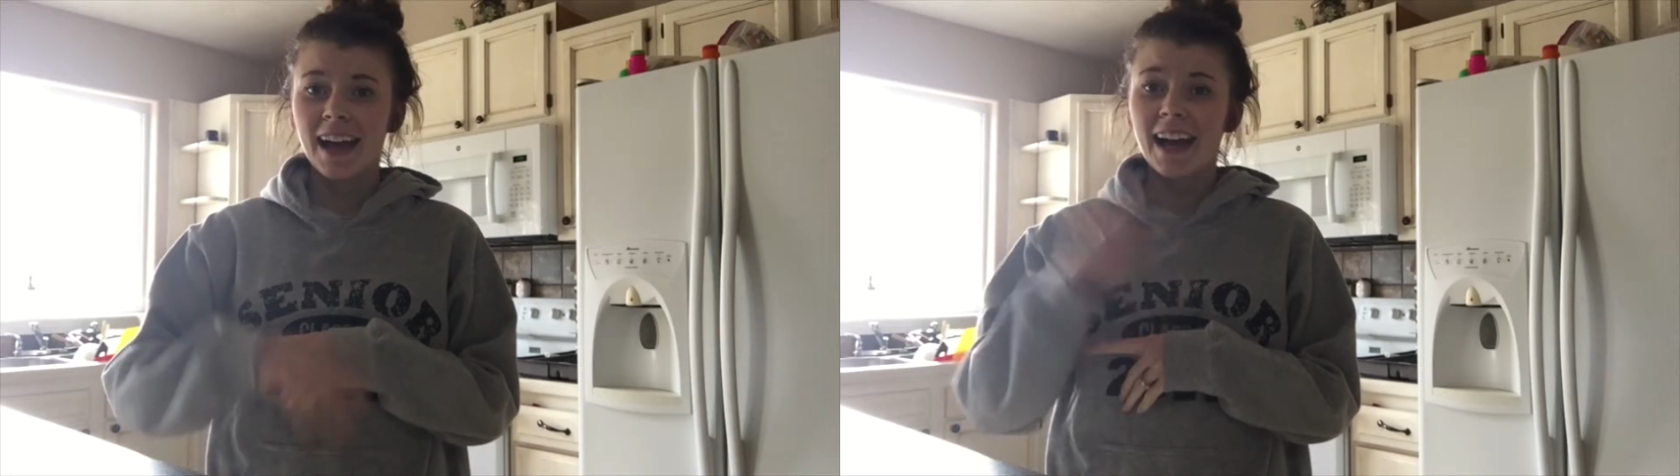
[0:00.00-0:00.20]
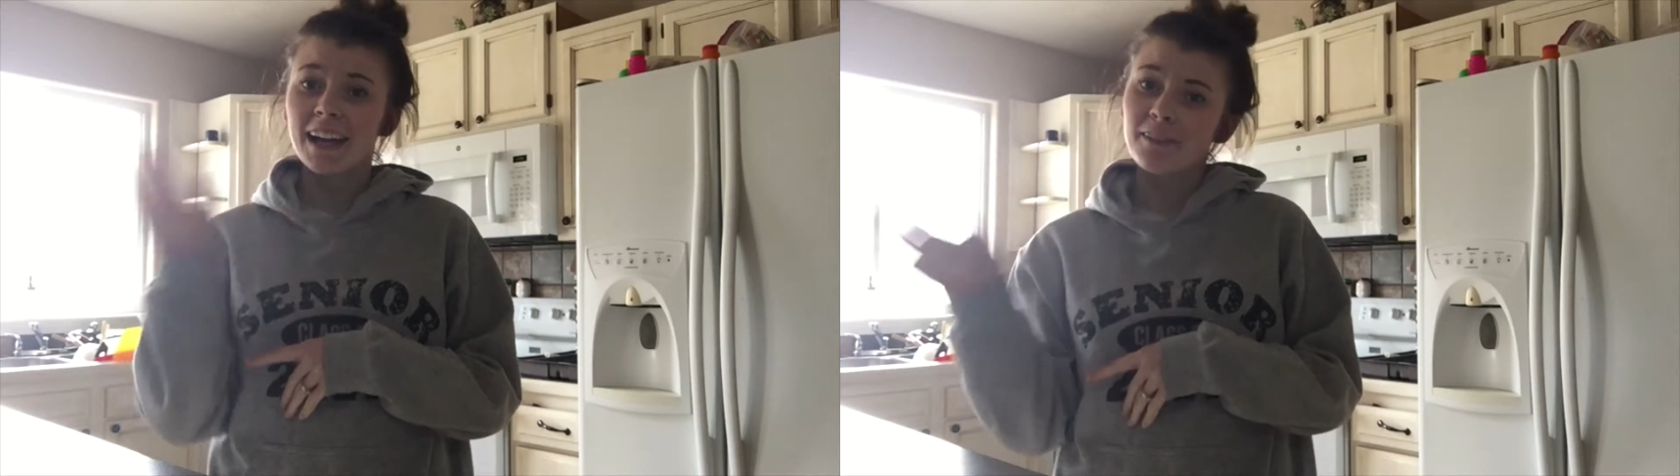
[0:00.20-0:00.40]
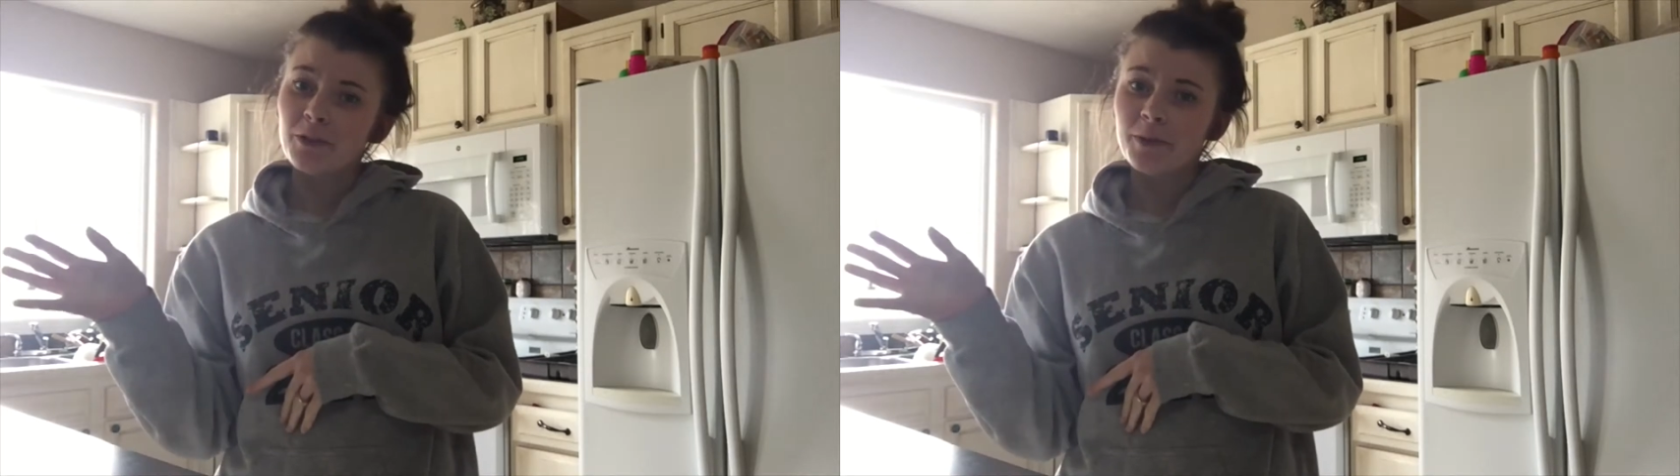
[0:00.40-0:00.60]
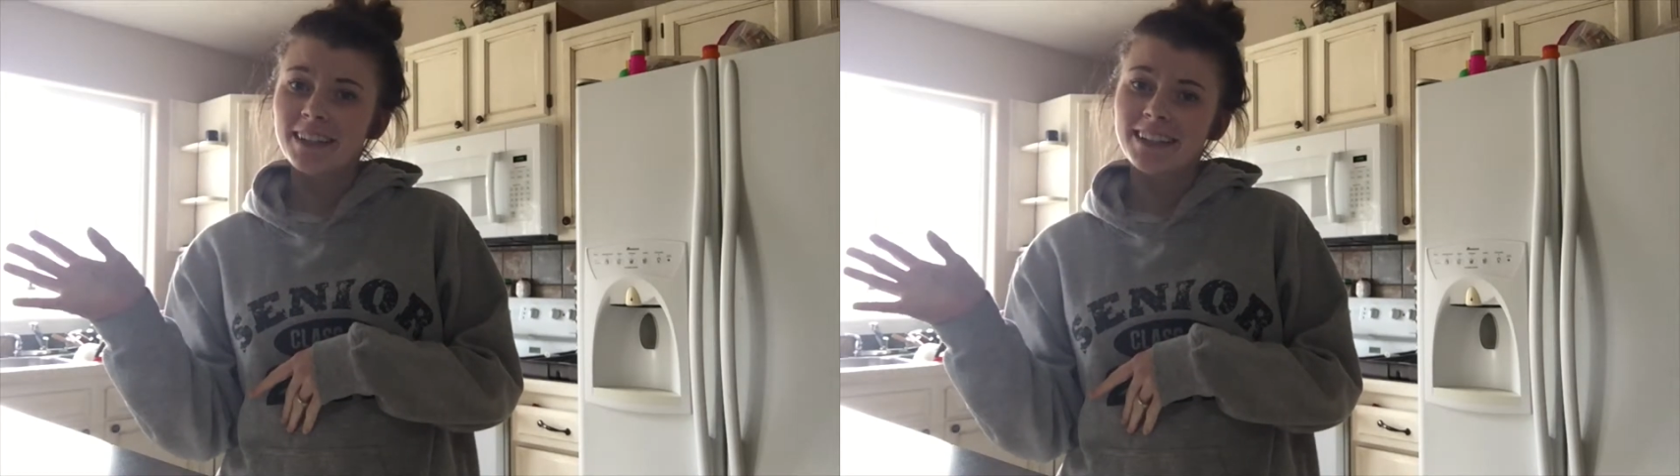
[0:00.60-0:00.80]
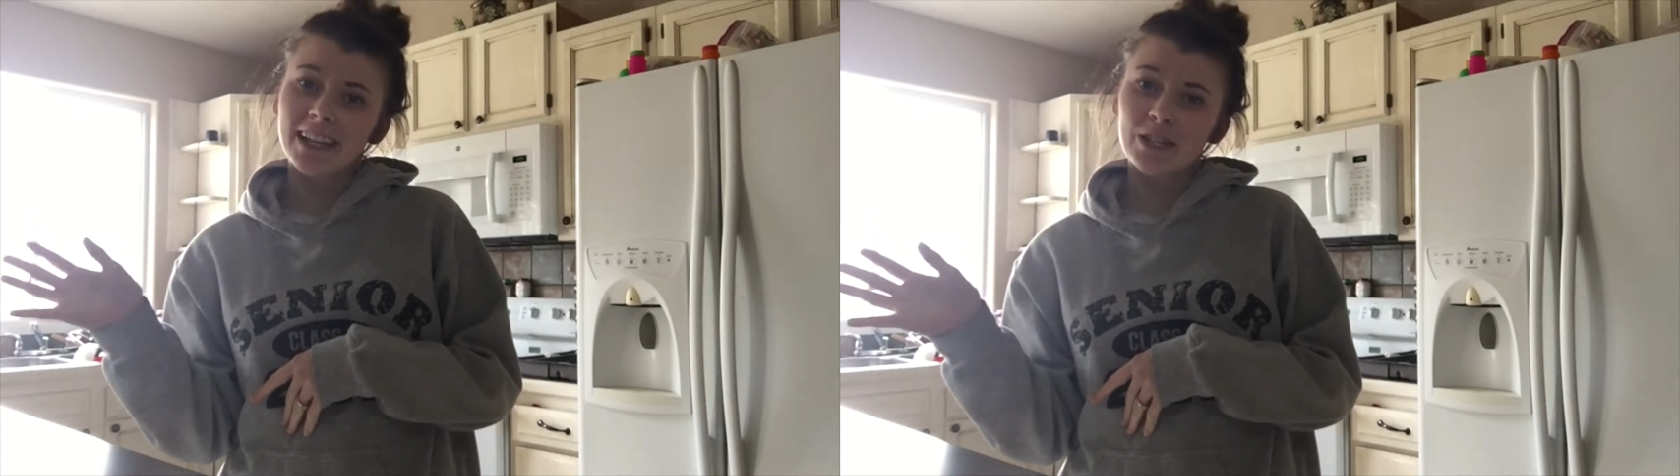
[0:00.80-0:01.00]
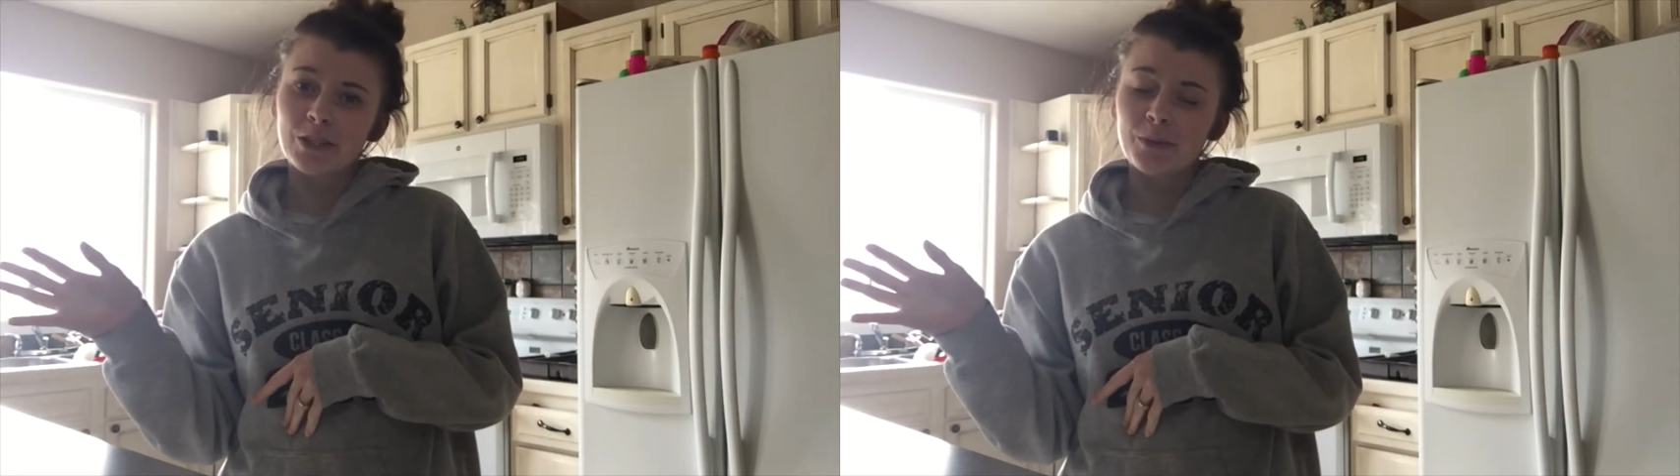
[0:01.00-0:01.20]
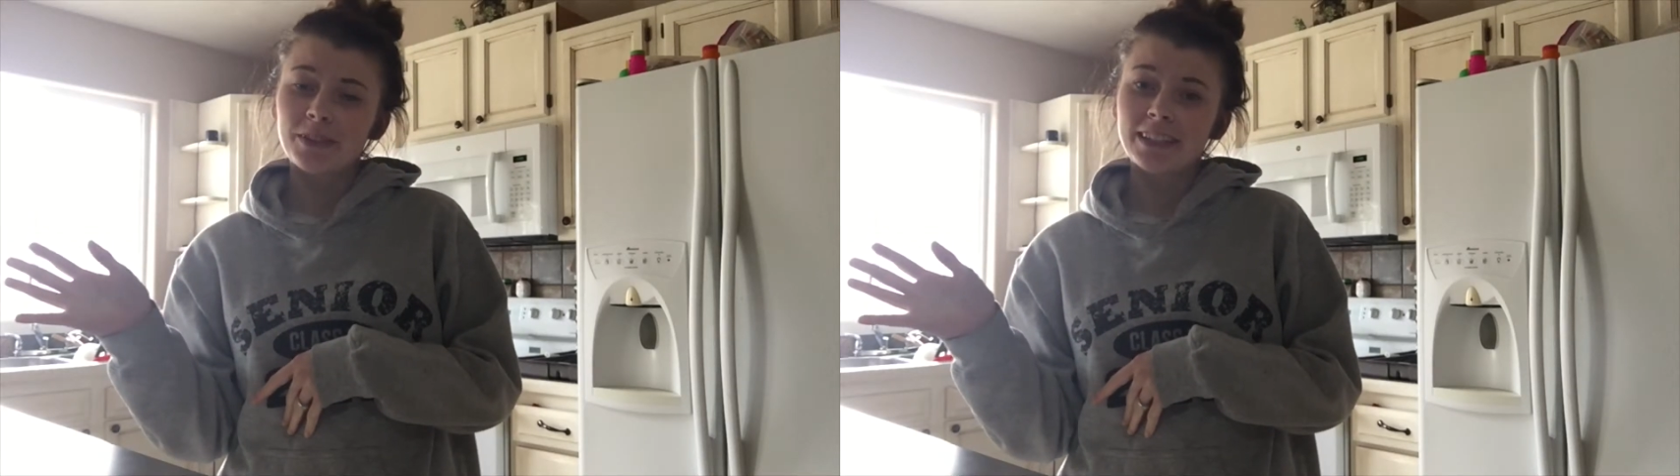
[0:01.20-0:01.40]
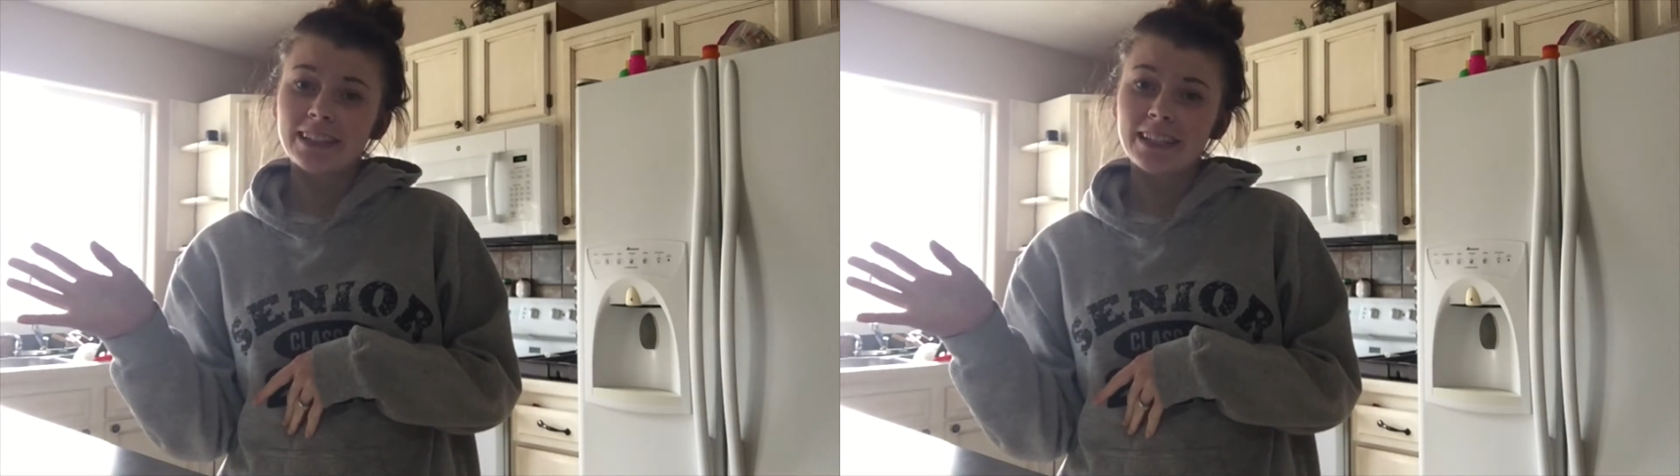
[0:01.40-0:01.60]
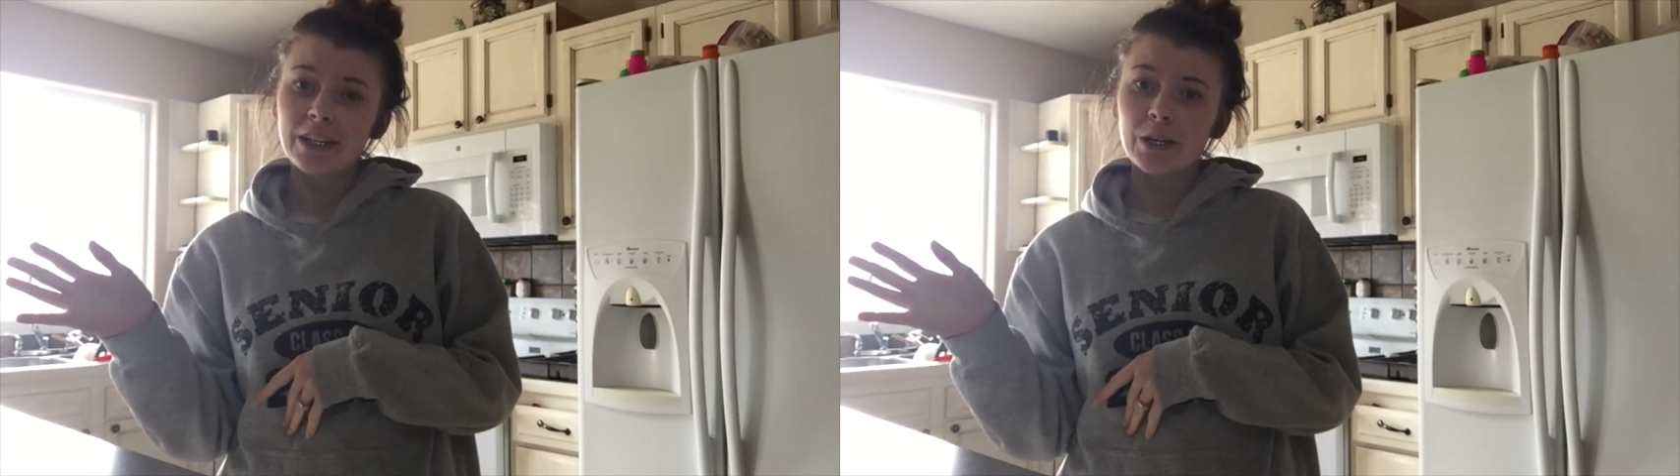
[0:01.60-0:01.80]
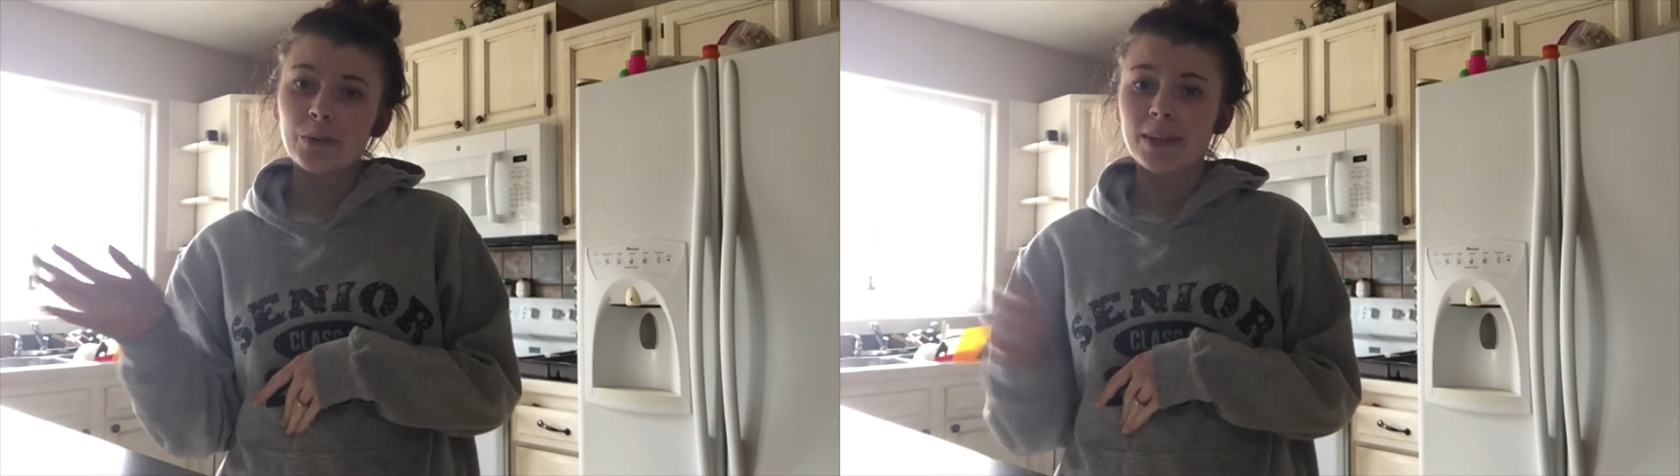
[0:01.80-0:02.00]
Hi everyone, it's Ashlee Wilkins here